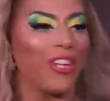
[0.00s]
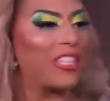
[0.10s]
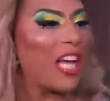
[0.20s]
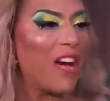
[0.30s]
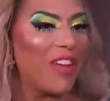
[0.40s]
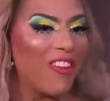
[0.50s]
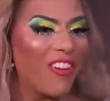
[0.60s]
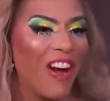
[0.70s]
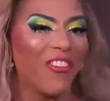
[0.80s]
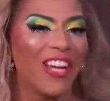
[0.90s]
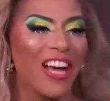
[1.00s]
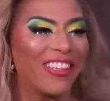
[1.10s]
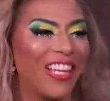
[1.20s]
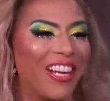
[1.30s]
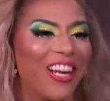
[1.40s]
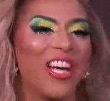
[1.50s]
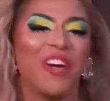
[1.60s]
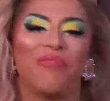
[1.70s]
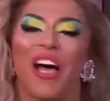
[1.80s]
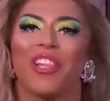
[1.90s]
first time ever, I went out there,
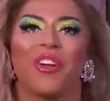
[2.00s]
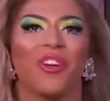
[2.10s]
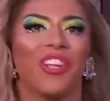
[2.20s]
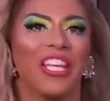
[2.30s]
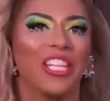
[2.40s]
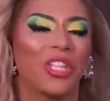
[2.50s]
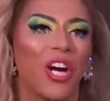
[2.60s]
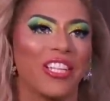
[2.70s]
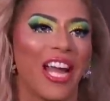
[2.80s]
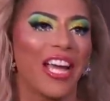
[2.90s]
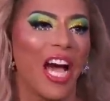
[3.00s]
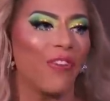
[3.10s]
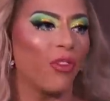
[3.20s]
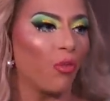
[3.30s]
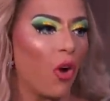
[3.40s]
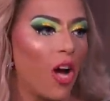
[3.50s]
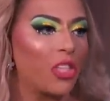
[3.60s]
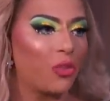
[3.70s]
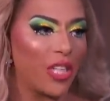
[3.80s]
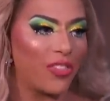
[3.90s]
my little leotard that I had gotten from
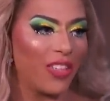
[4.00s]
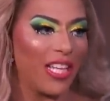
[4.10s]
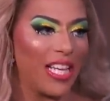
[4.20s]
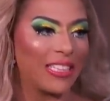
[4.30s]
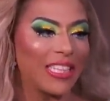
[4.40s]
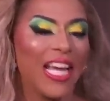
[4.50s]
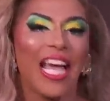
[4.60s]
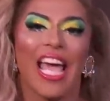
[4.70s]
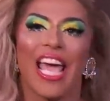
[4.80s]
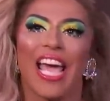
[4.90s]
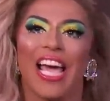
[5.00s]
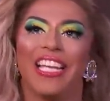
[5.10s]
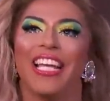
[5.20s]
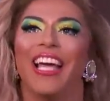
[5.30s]
Ross, Dress for Less, and